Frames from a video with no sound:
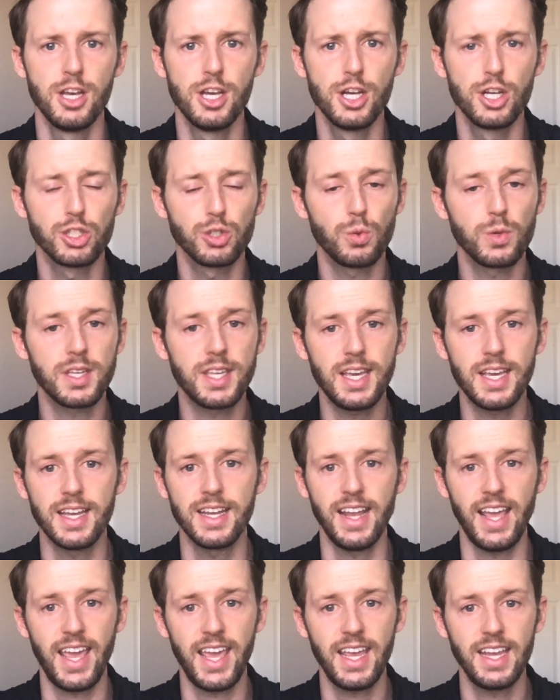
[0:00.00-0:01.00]
So again,
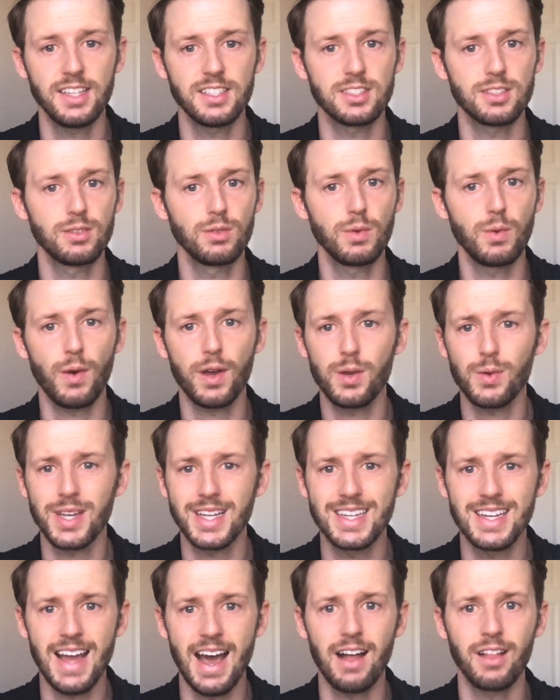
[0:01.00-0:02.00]
ACE, we want to
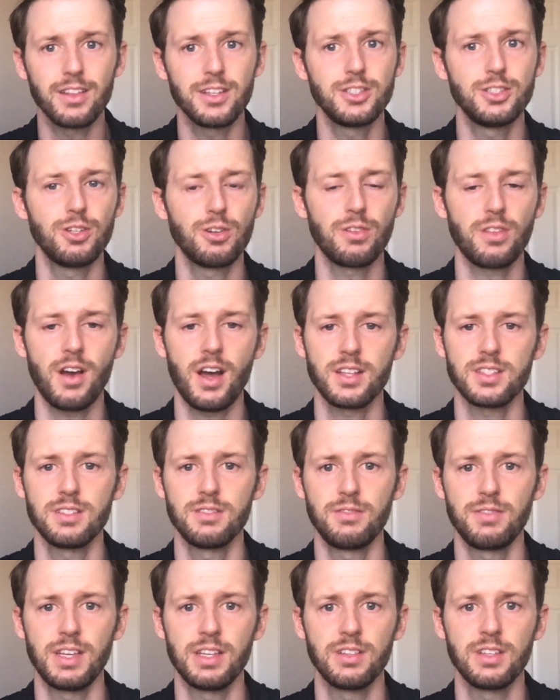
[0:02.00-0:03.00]
acknowledge your thoughts and
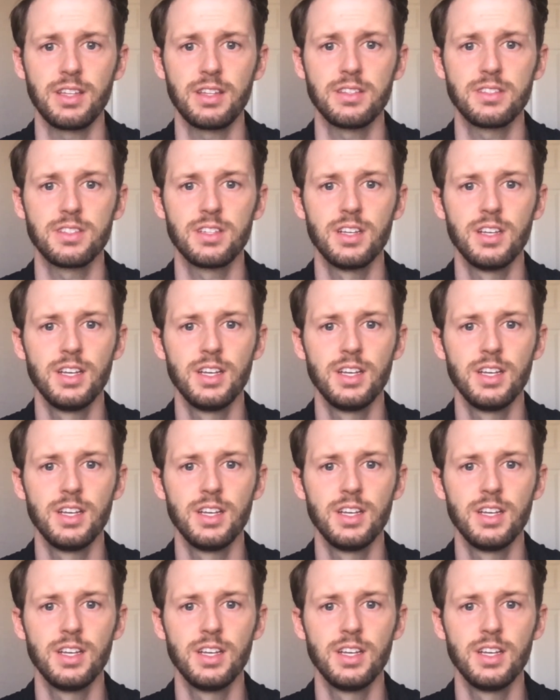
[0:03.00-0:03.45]
feelings,